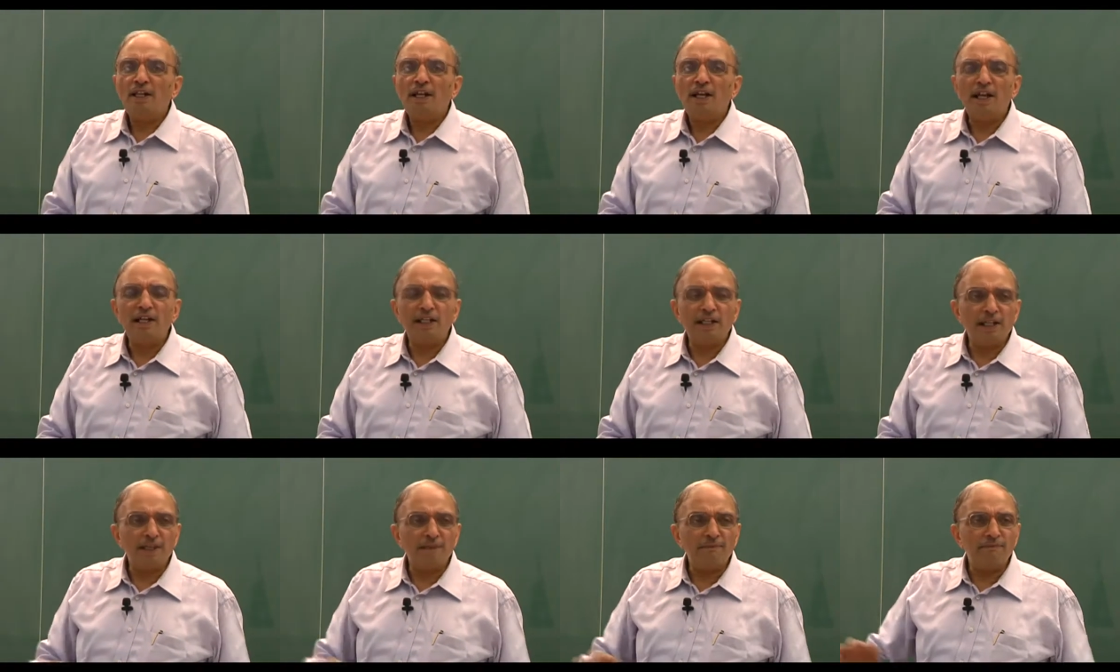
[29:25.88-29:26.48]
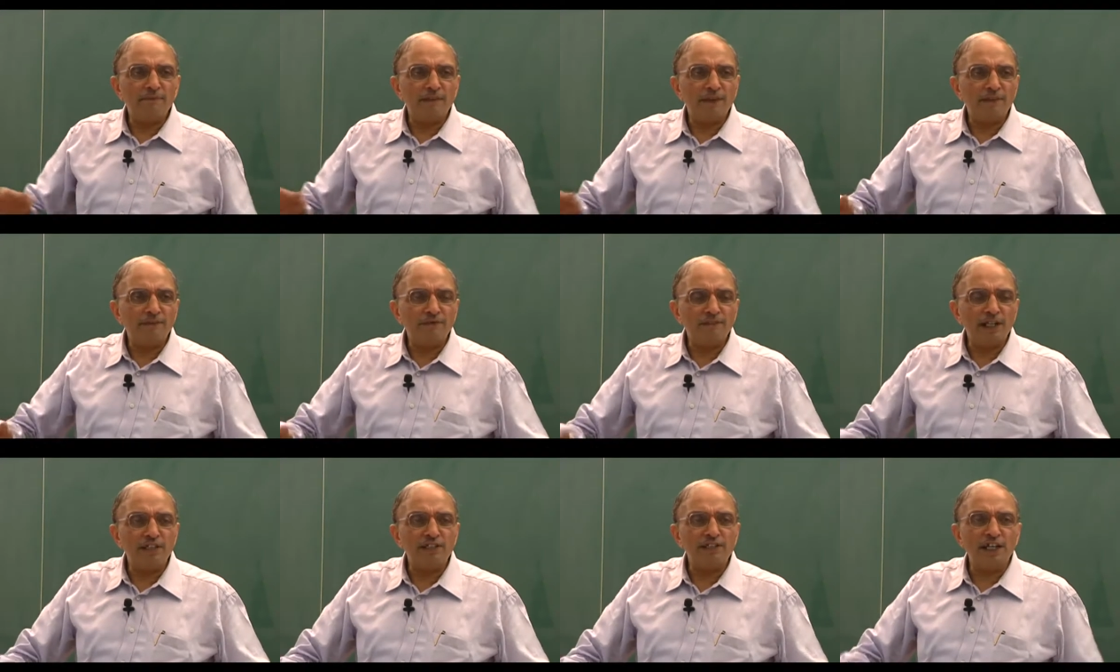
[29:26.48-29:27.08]
at a uh,
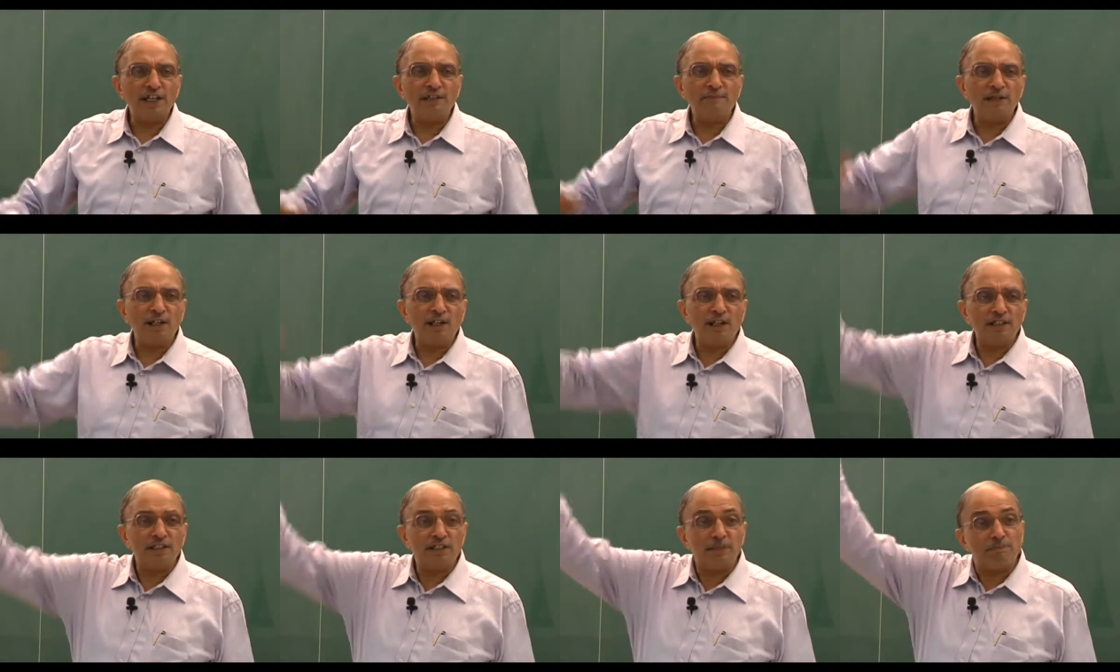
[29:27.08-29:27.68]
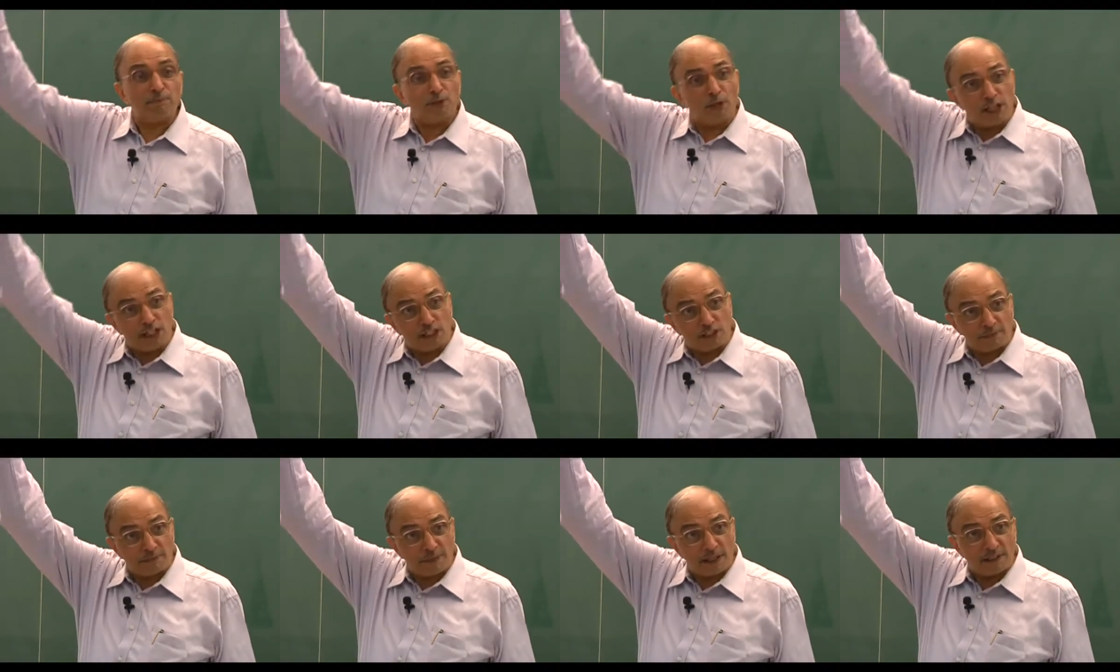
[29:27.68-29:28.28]
junction because the
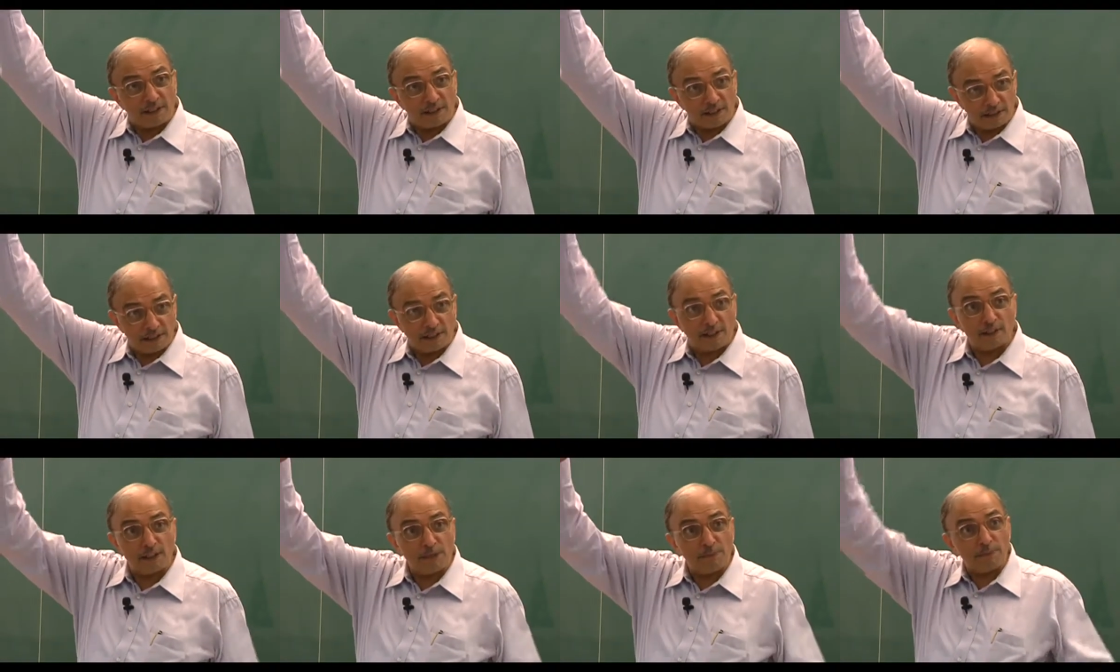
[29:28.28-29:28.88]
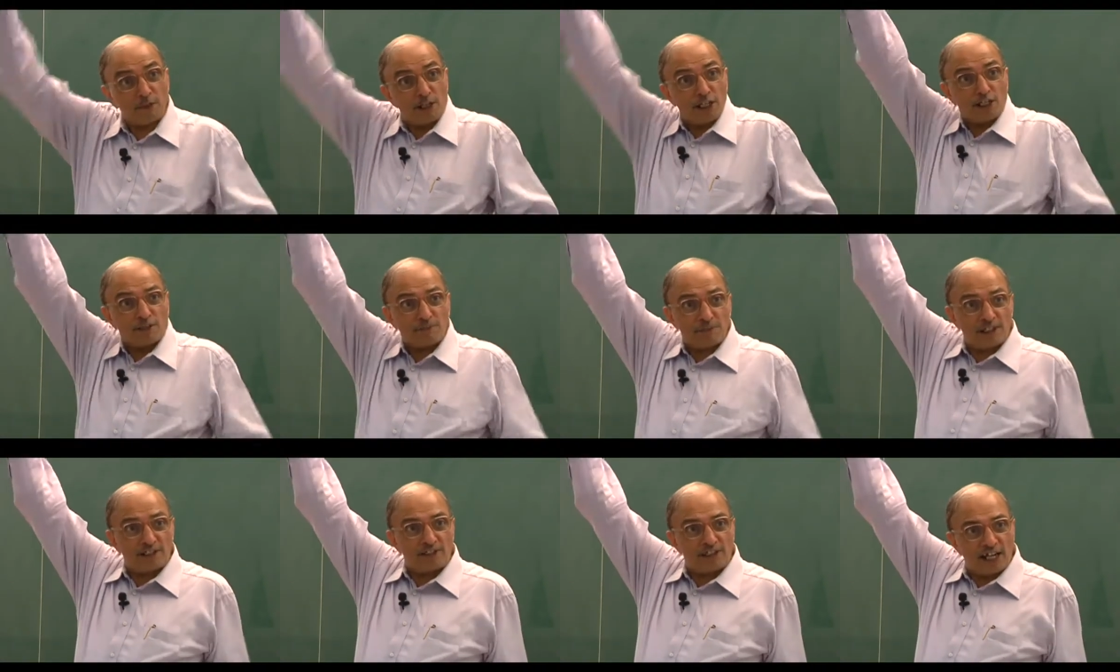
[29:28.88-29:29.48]
policeman, there was a
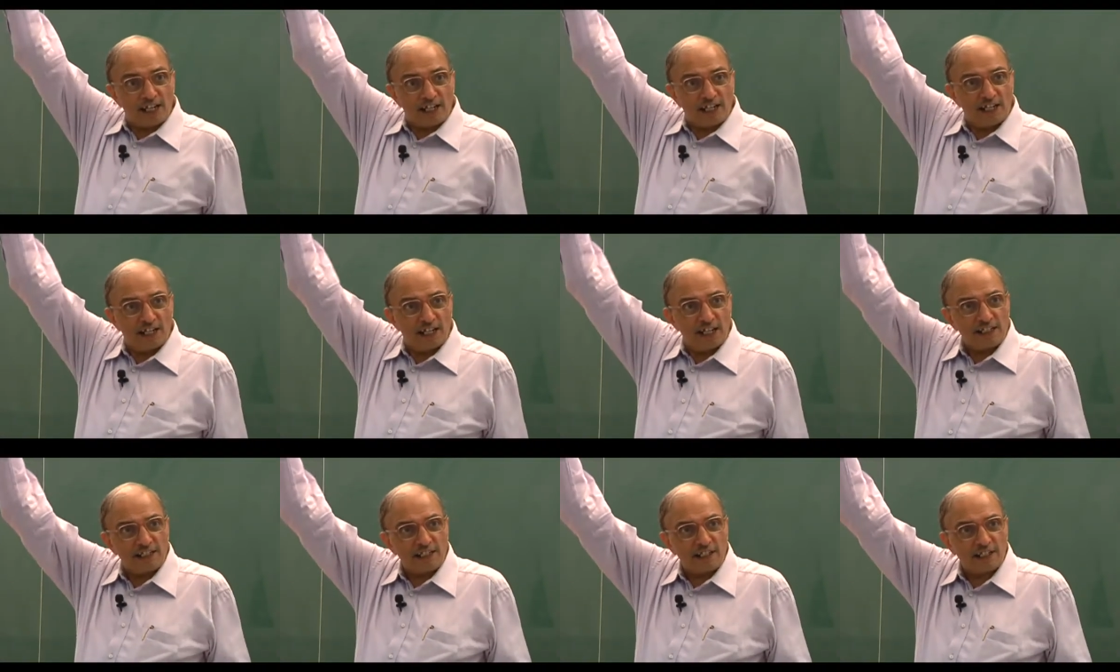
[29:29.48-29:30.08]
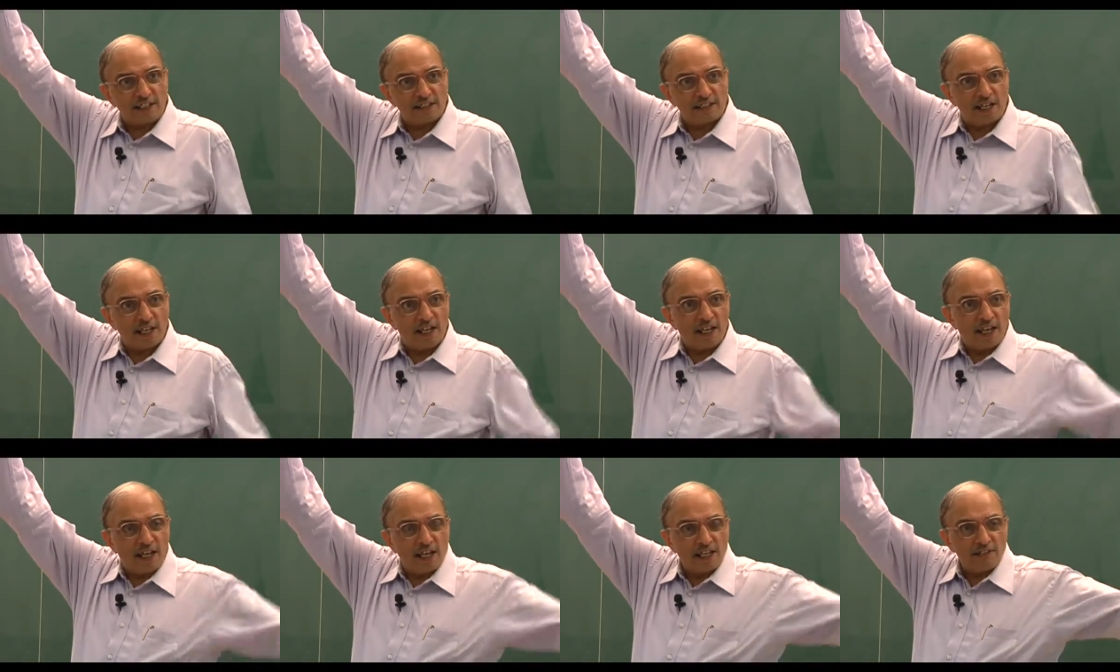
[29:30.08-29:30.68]
policeman standing like this
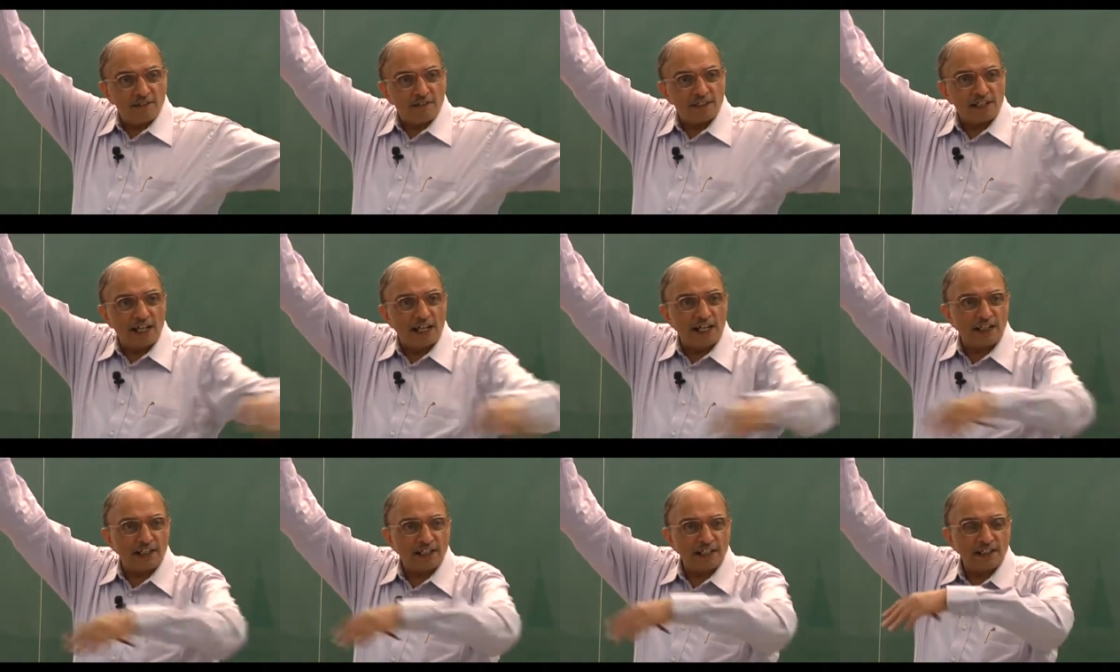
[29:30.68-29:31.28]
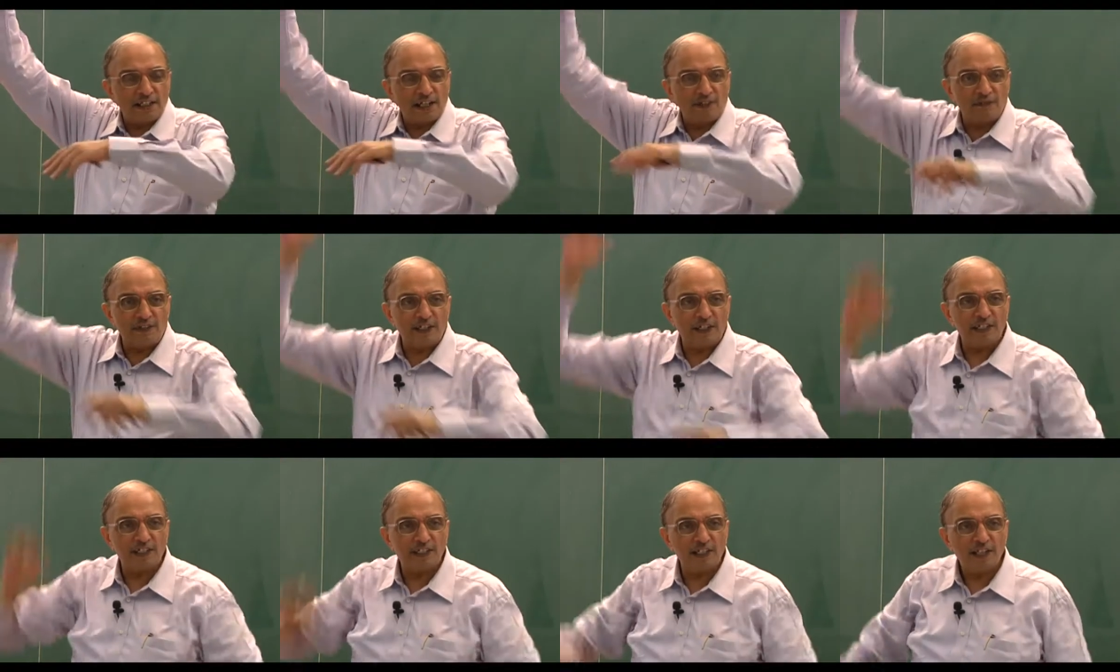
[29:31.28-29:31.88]
and he was directing traffic.